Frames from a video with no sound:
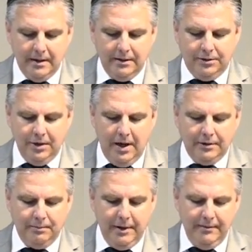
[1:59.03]

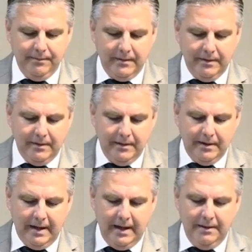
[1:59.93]
judgment,
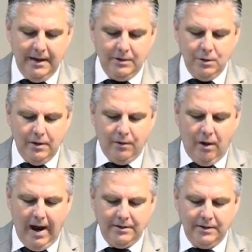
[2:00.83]
he that doeth
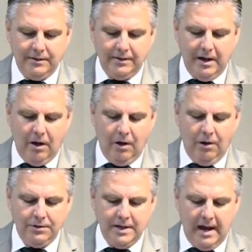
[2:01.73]
righteous at
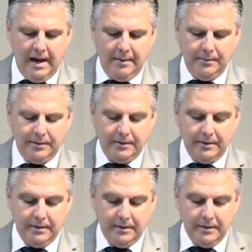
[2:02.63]
all times.
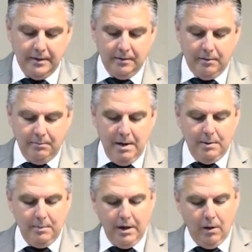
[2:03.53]

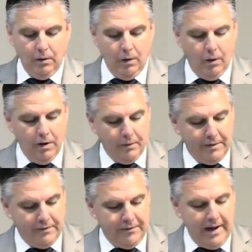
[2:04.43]
Remember me, O Lord, with
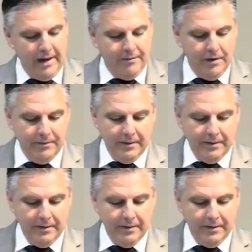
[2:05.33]
the favor